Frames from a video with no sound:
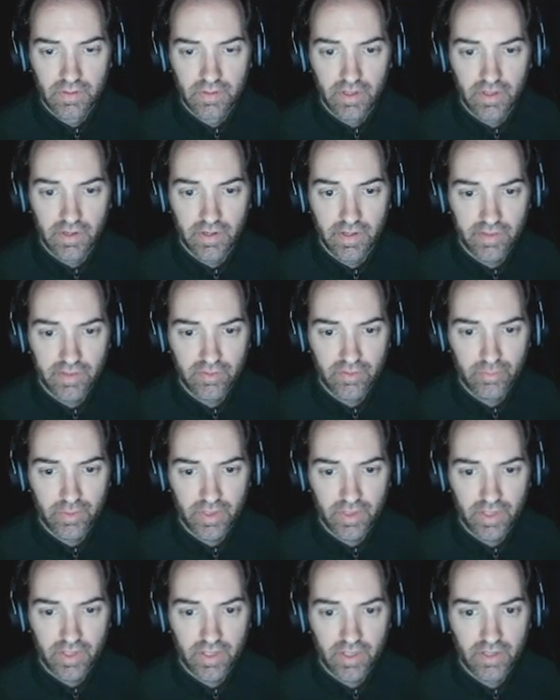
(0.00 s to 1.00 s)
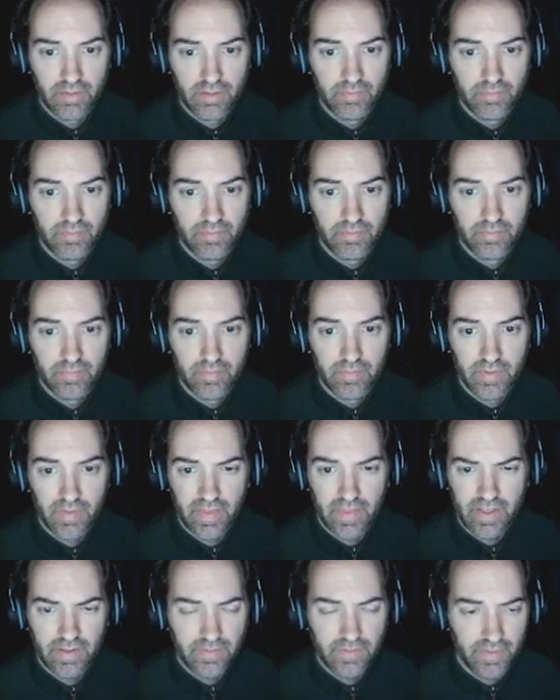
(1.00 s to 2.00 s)
Alright, that's pretty good. I
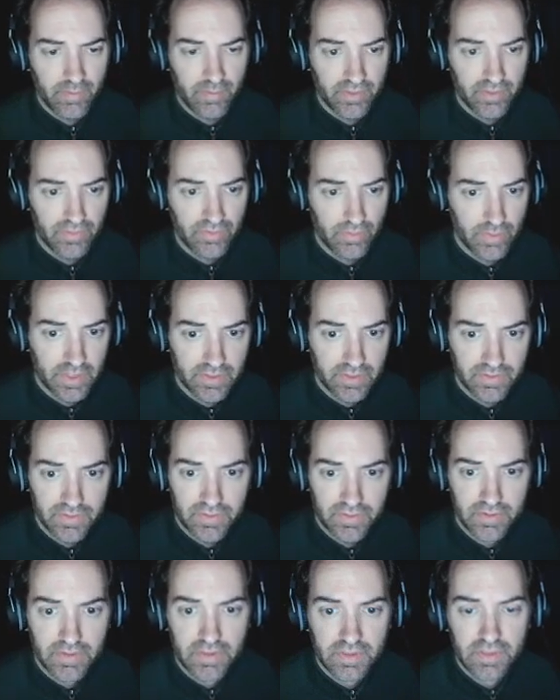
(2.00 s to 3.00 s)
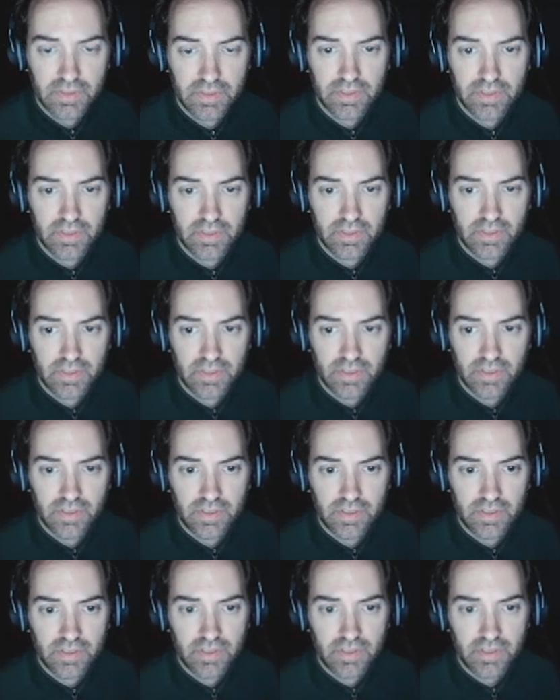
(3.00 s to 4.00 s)
think I only missed once.
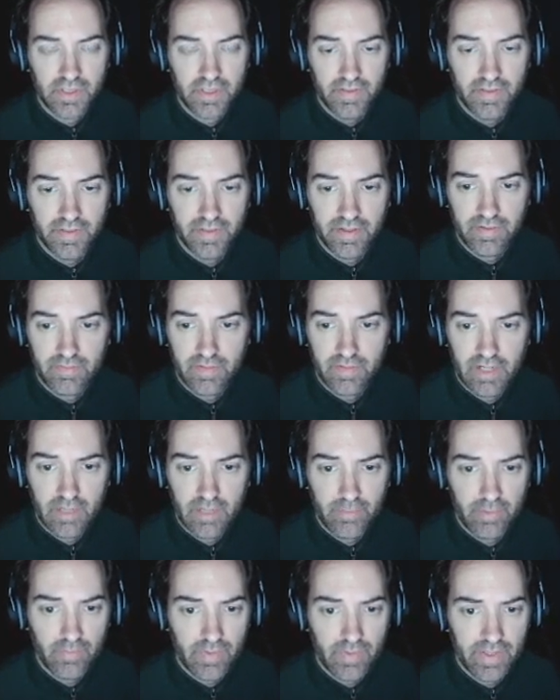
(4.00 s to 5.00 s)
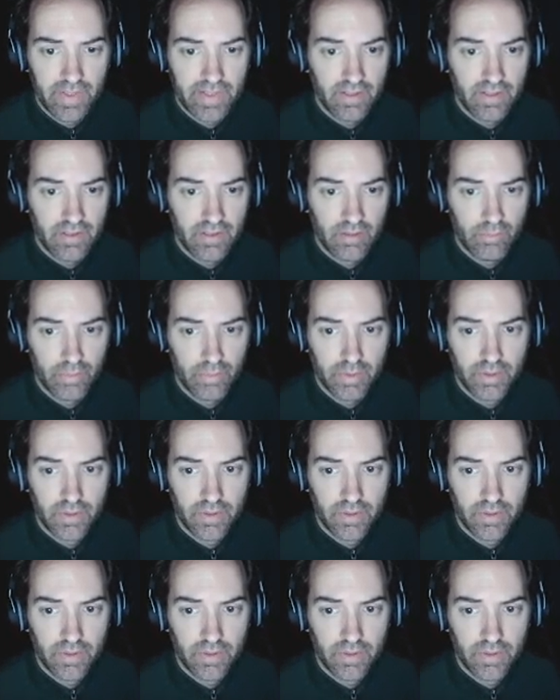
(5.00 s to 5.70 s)
And then Robin will help.